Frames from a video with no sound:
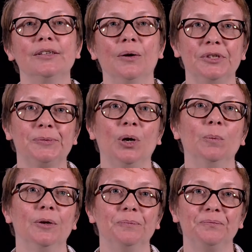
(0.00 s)
of this
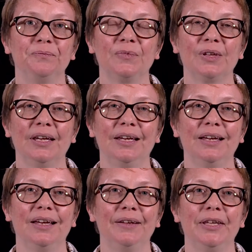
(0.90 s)
problem.
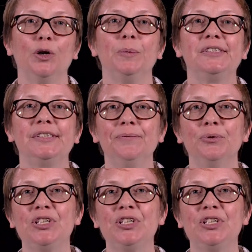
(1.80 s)
There will be several